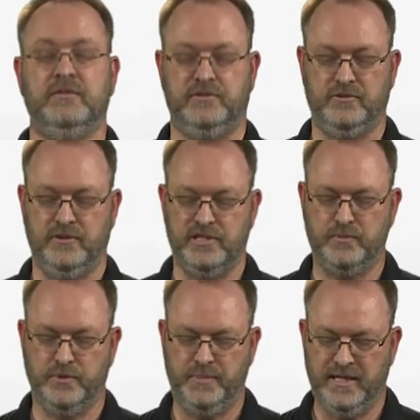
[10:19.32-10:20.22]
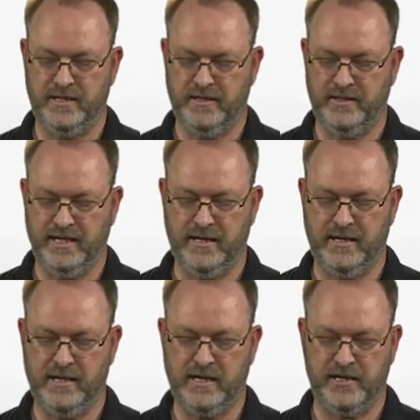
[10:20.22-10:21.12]
So this would be the
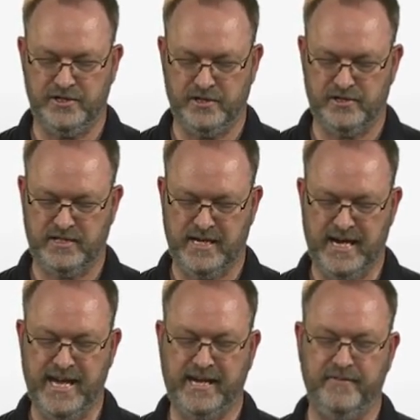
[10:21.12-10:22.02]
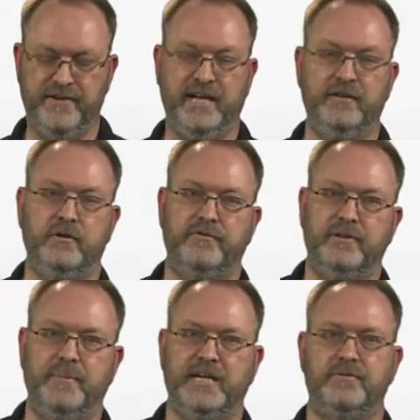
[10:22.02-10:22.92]
largest eigenvalue of
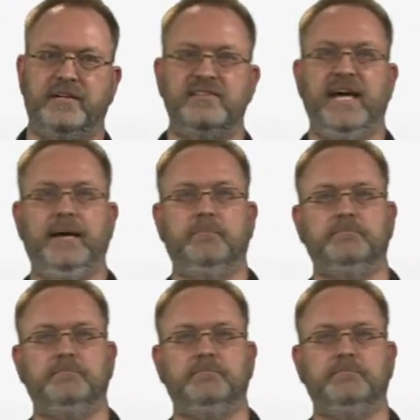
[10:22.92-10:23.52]
the matrix A.